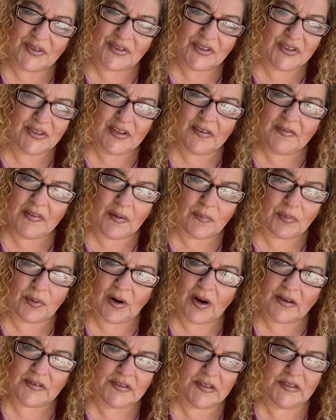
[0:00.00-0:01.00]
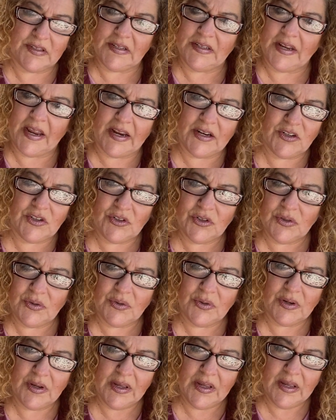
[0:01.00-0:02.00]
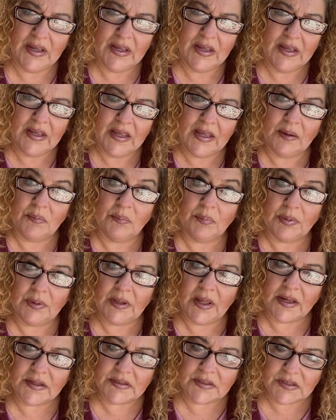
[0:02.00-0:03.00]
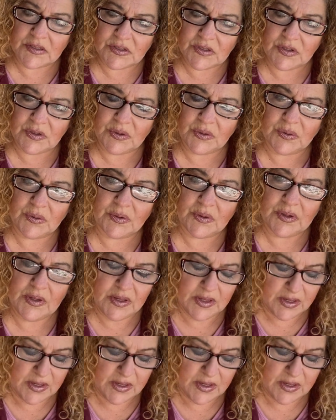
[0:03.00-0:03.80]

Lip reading: Do you love that process? He takes you, he blesses you,